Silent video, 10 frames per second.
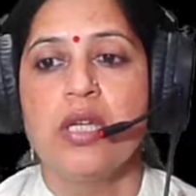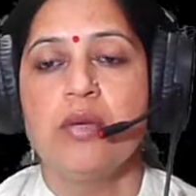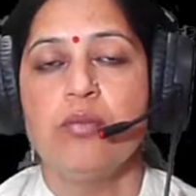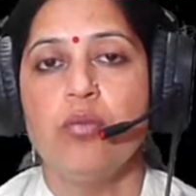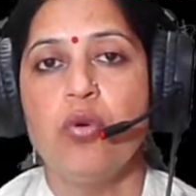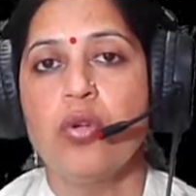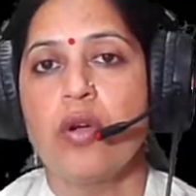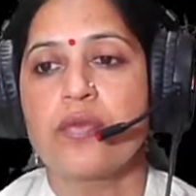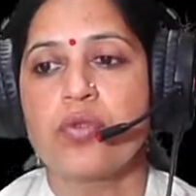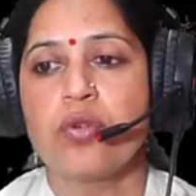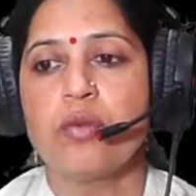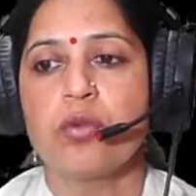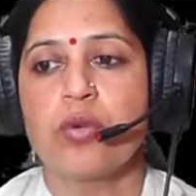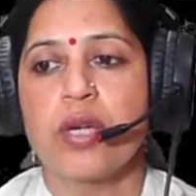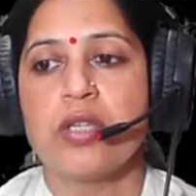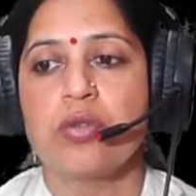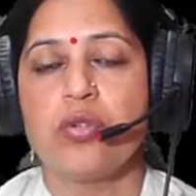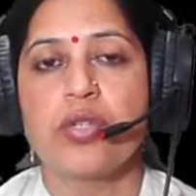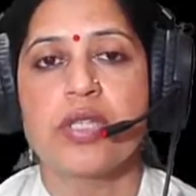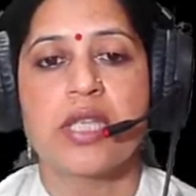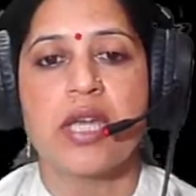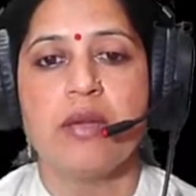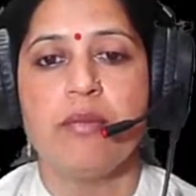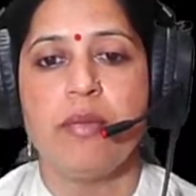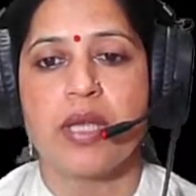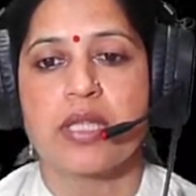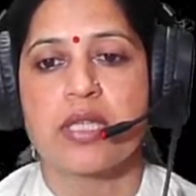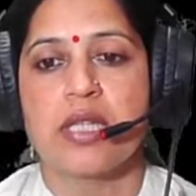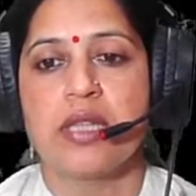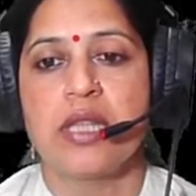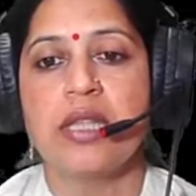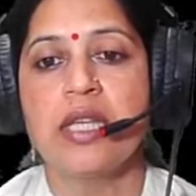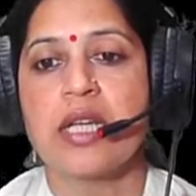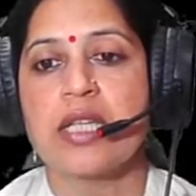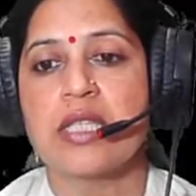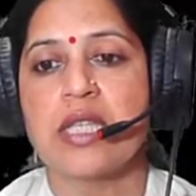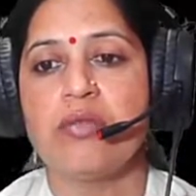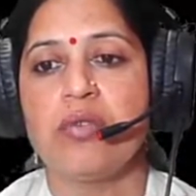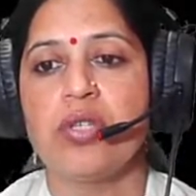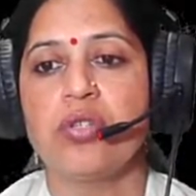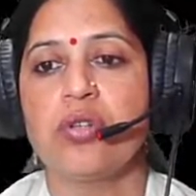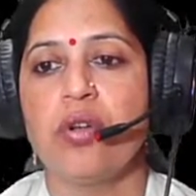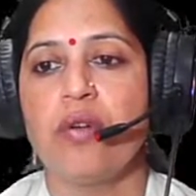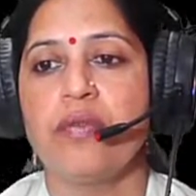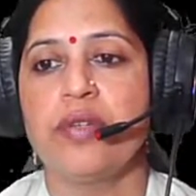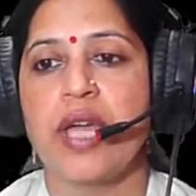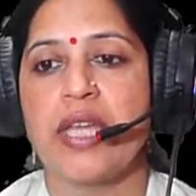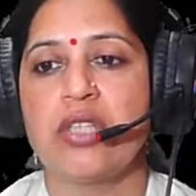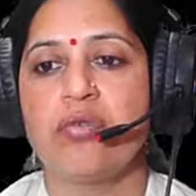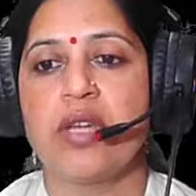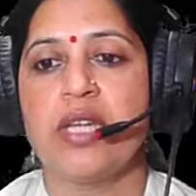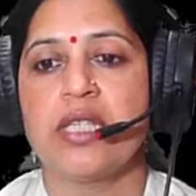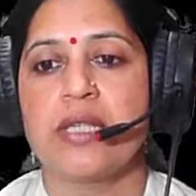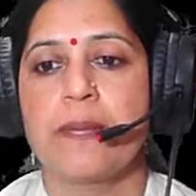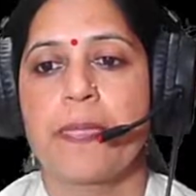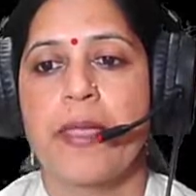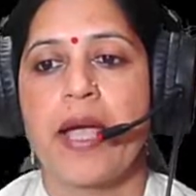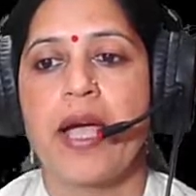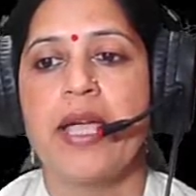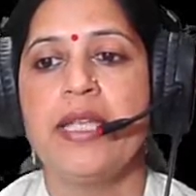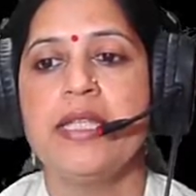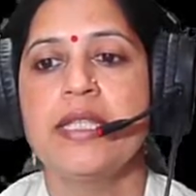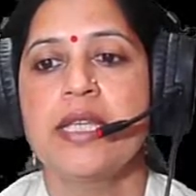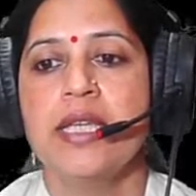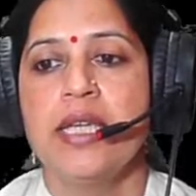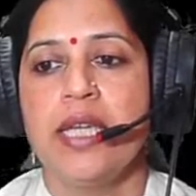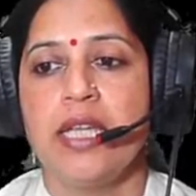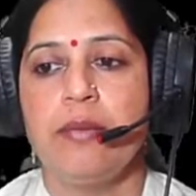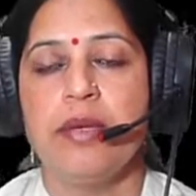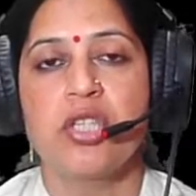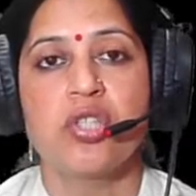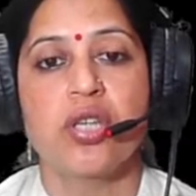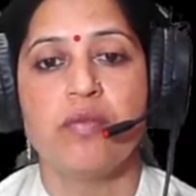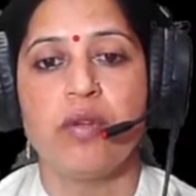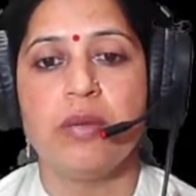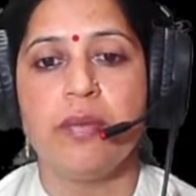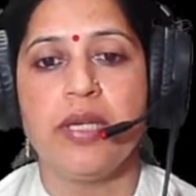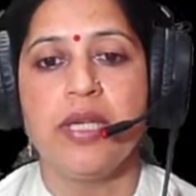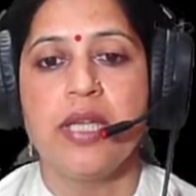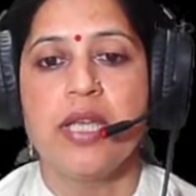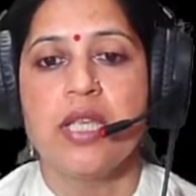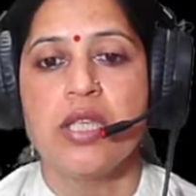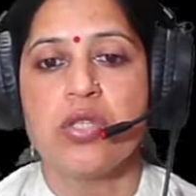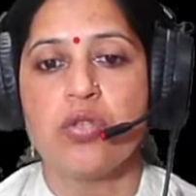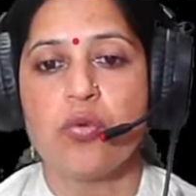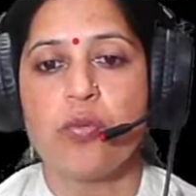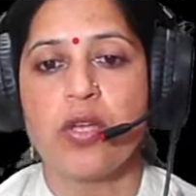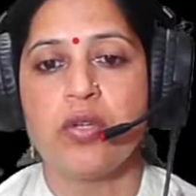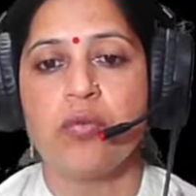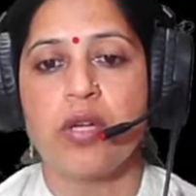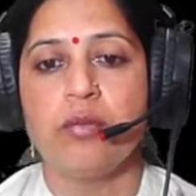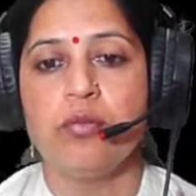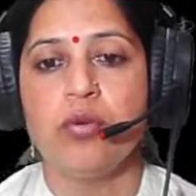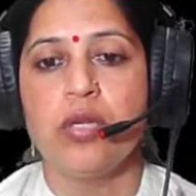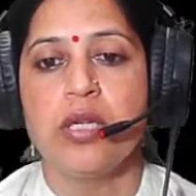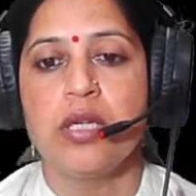mole of sodium chloride solutions are mixed. Then the concentration of nitrate ions in a mixture will be 0.1 mole,